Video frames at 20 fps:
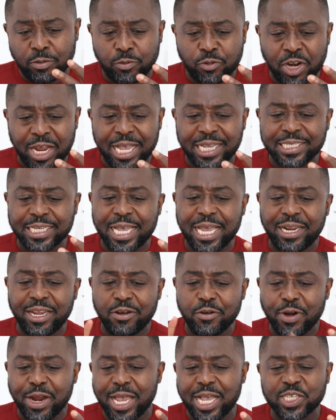Rehearse
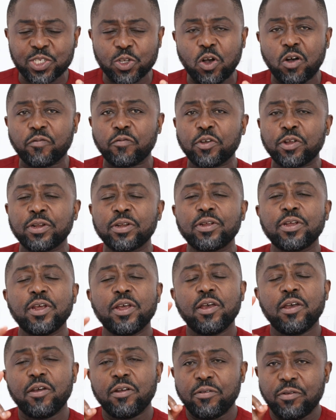early, rehearse often,
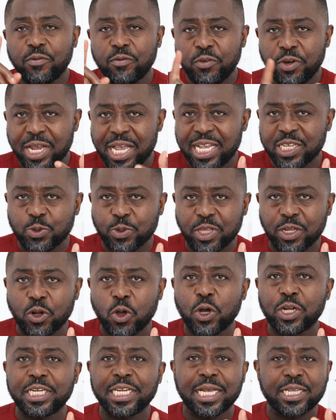rehearse with an
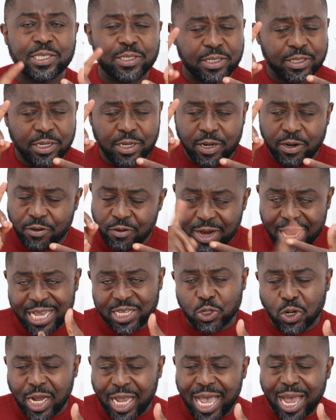audience,
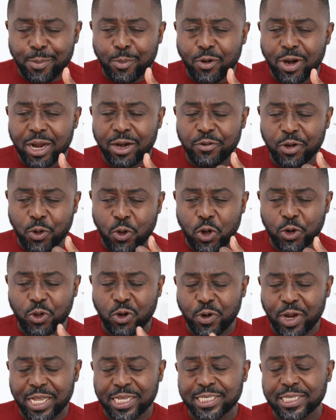rehearse on camera, and record
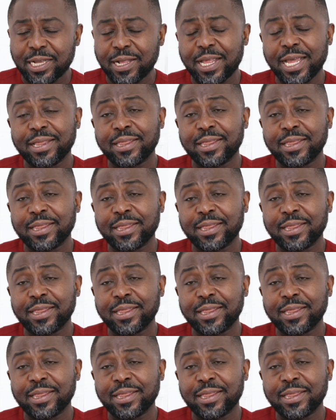your rehearsal.